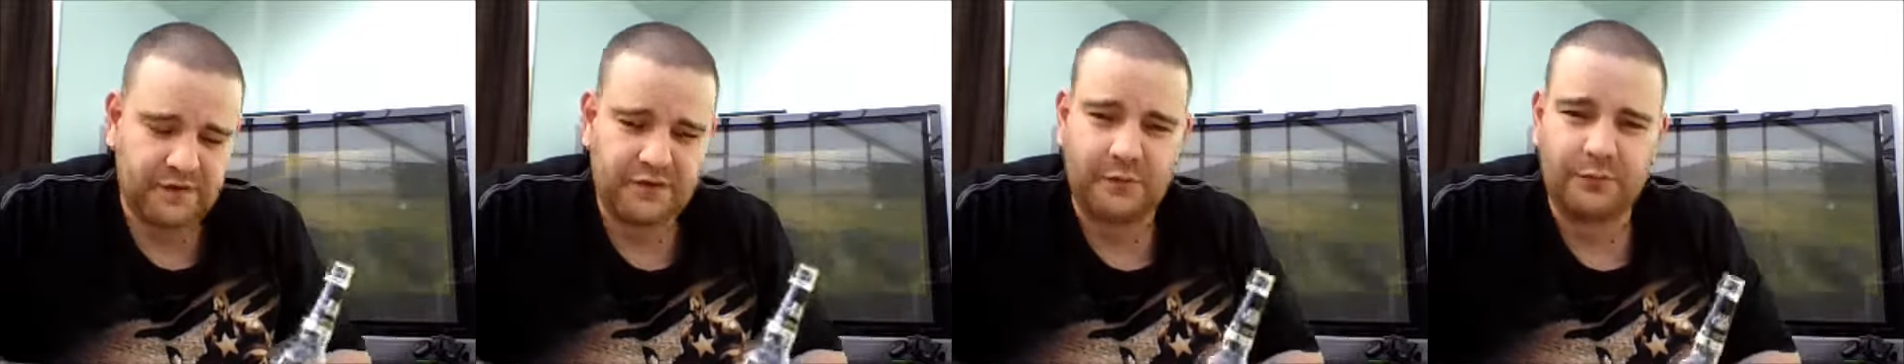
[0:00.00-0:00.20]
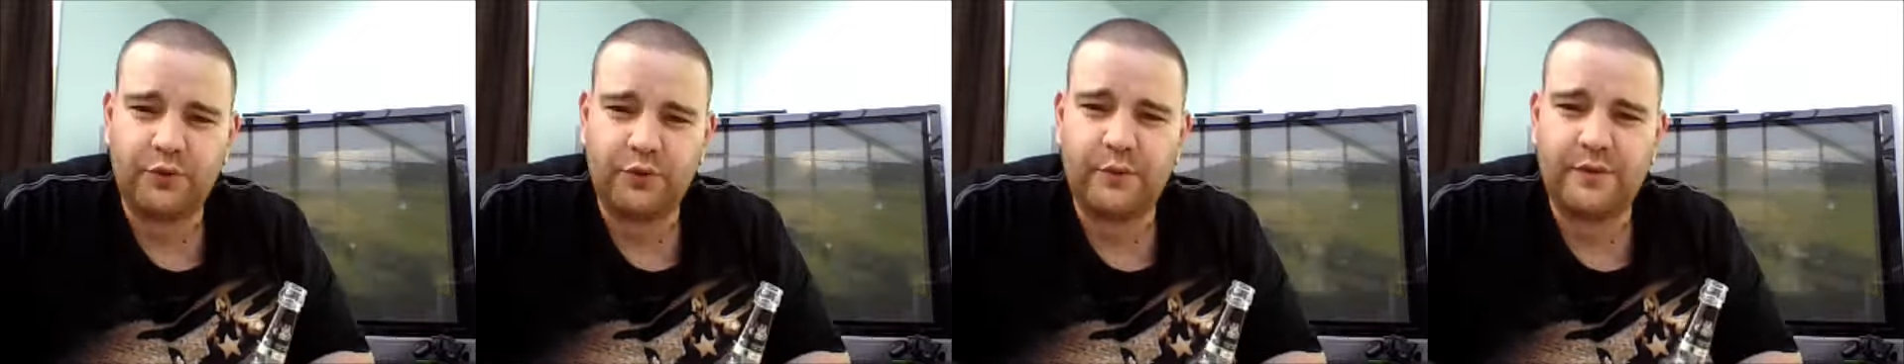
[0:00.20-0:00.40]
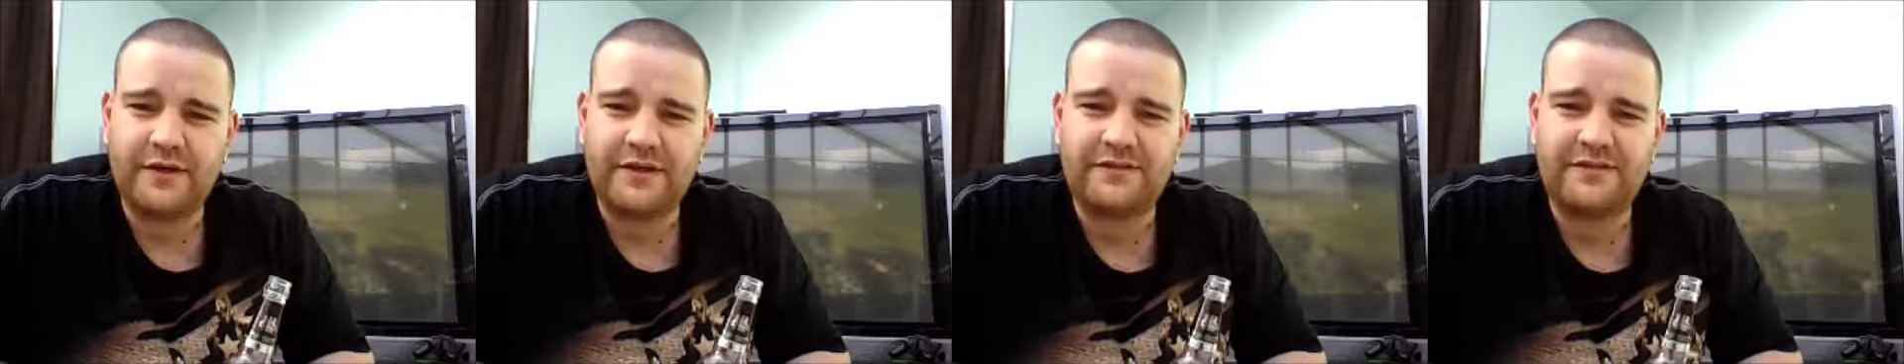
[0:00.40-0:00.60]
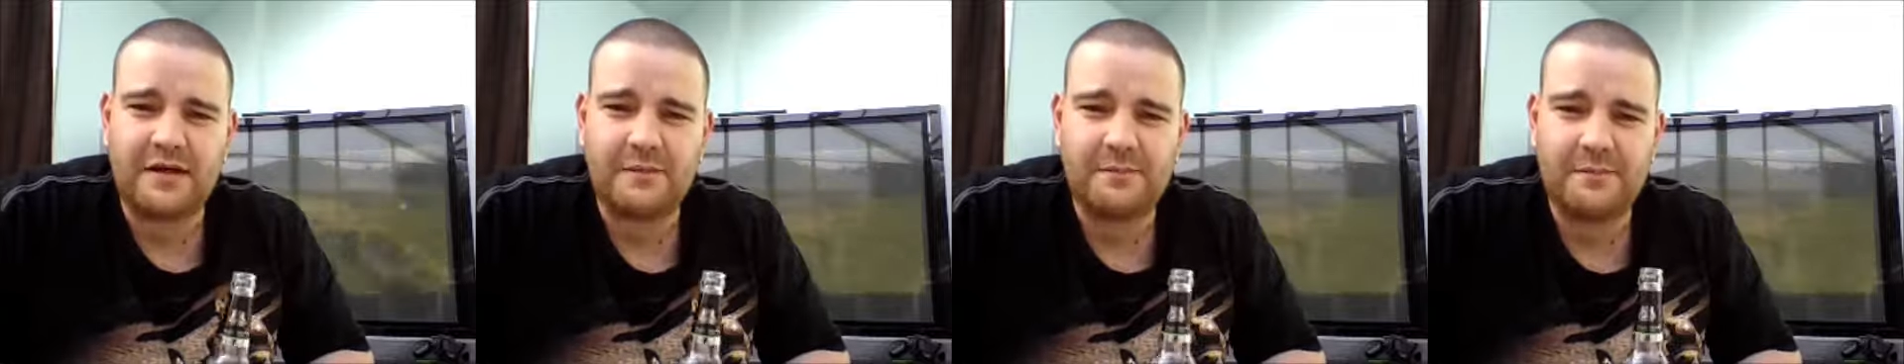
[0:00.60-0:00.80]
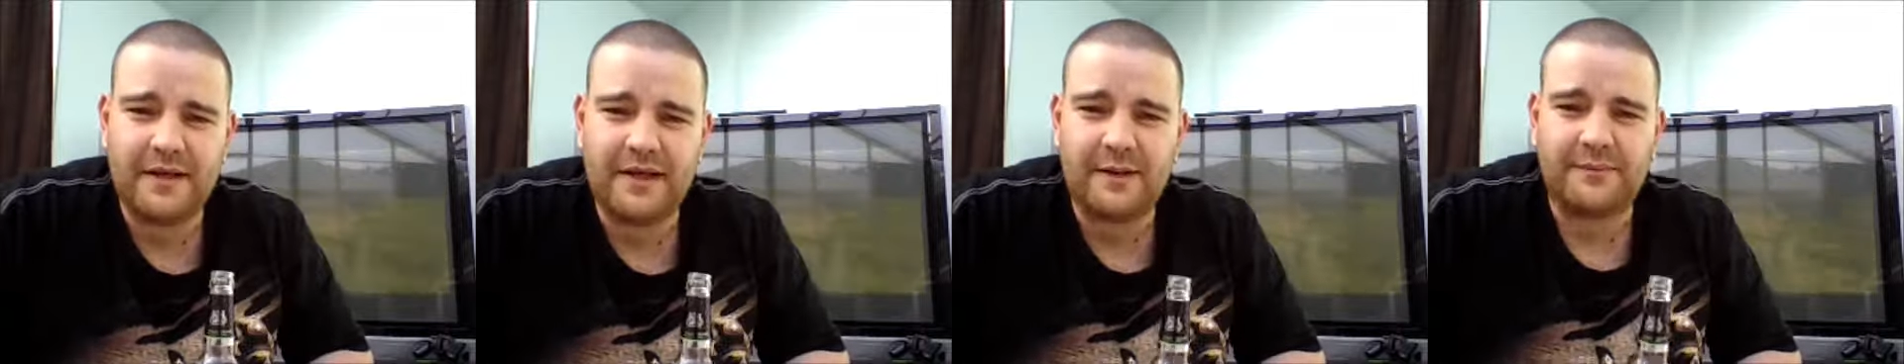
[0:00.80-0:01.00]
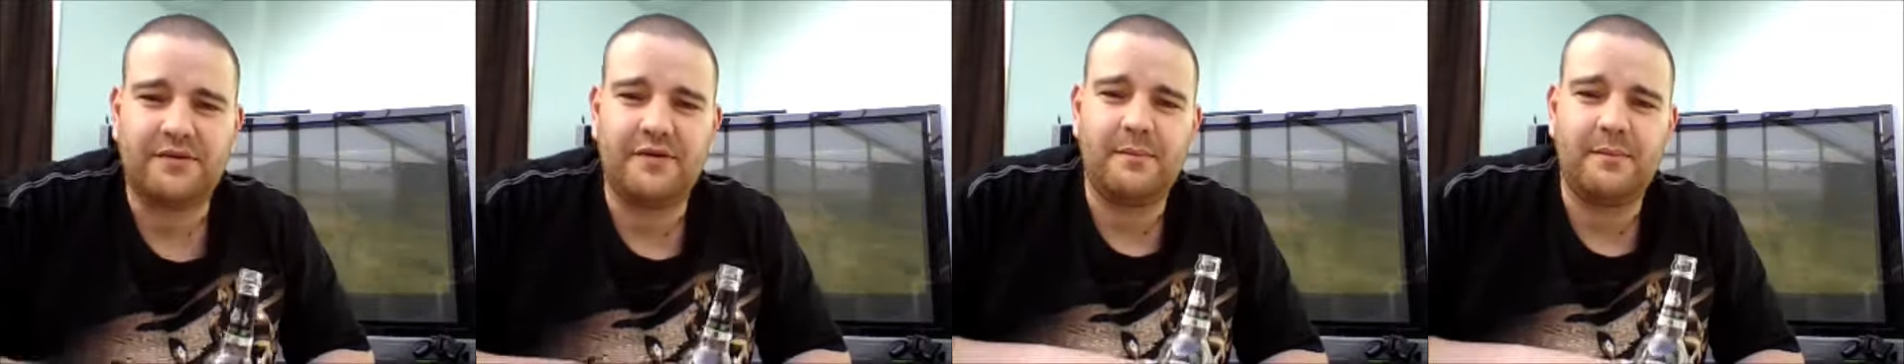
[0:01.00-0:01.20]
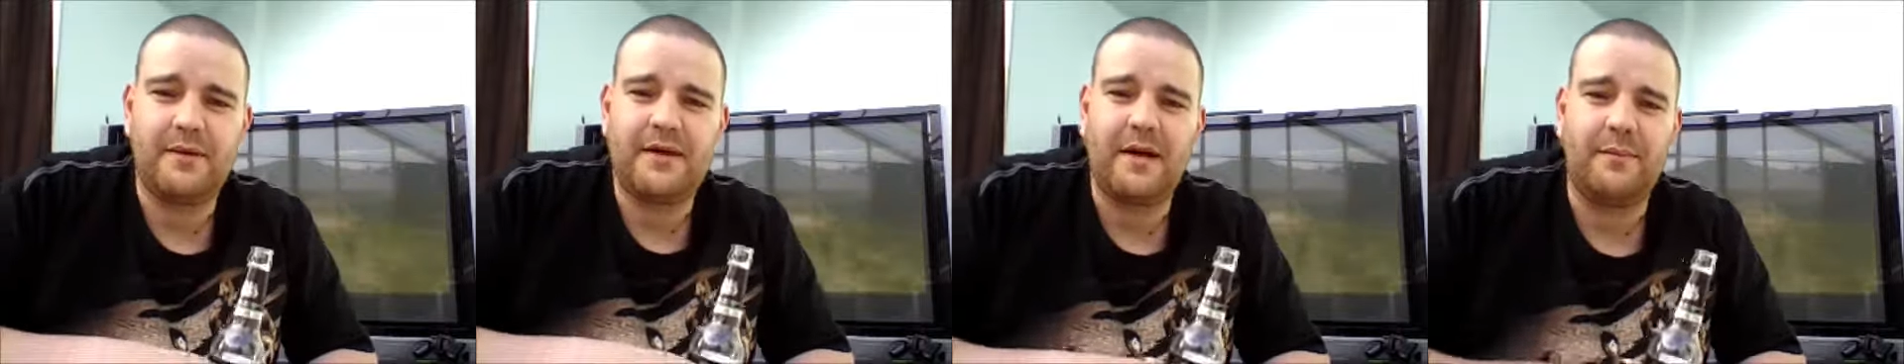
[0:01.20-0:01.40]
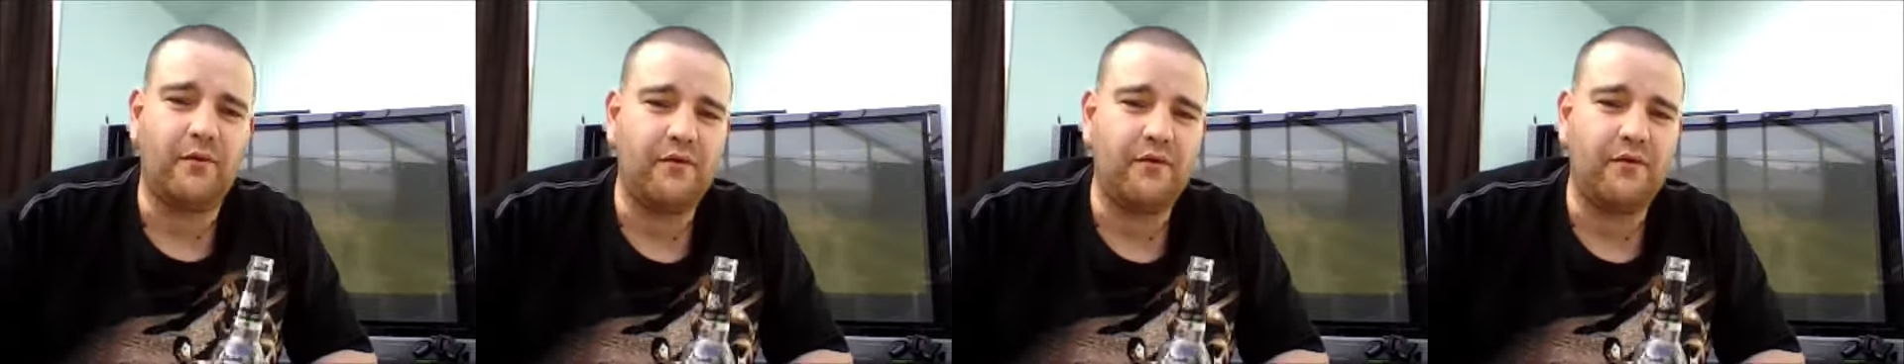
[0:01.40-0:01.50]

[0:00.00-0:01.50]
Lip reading: So I'm doing the same pickups at the minute.